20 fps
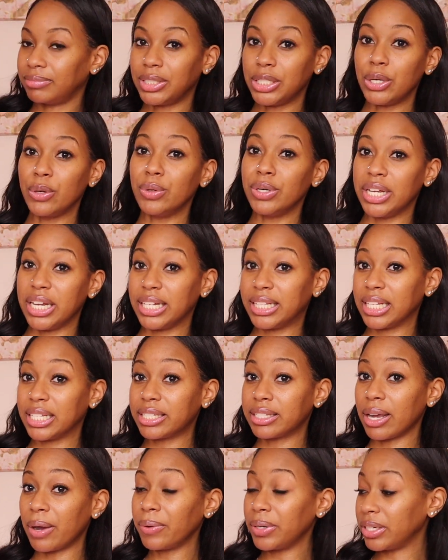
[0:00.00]
You need this
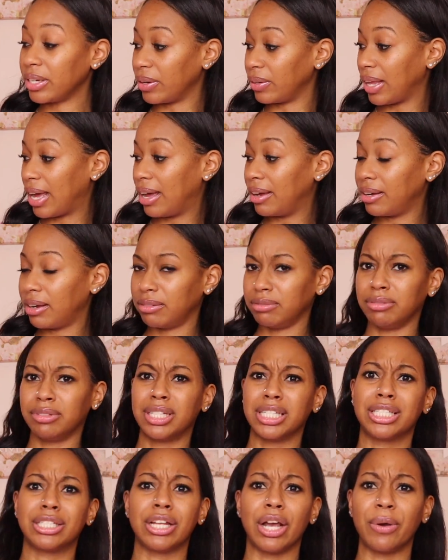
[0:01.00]
tote in your life,
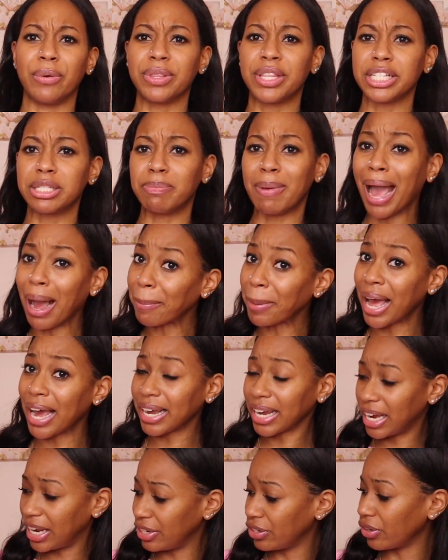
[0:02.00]
this
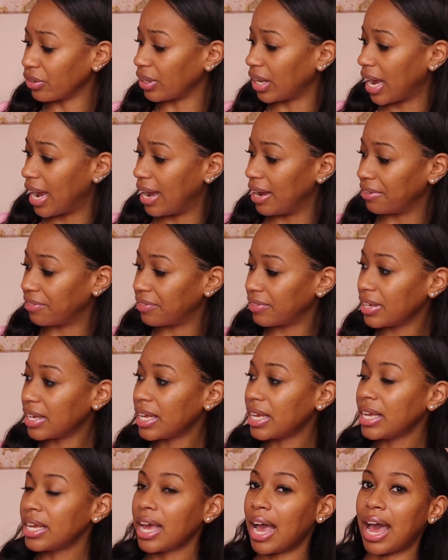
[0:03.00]
backpack in your life.
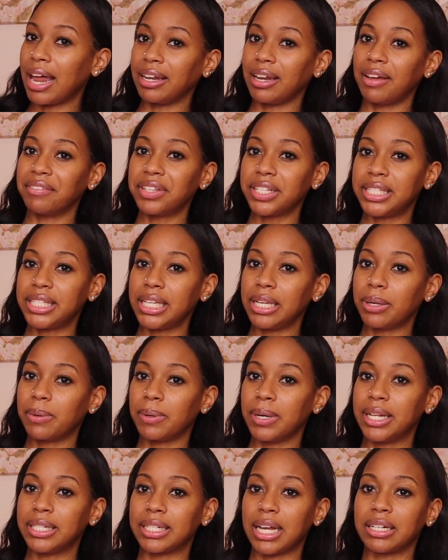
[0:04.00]
I love the
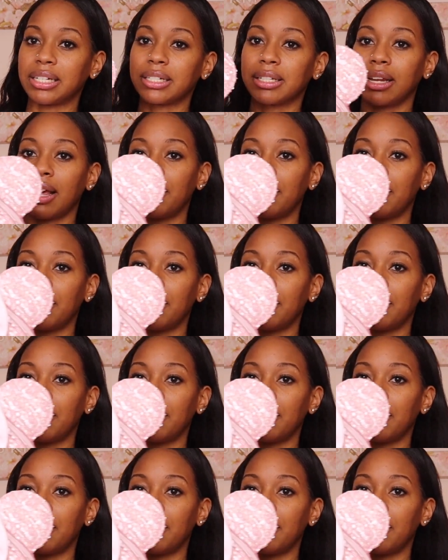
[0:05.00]
sequins. I just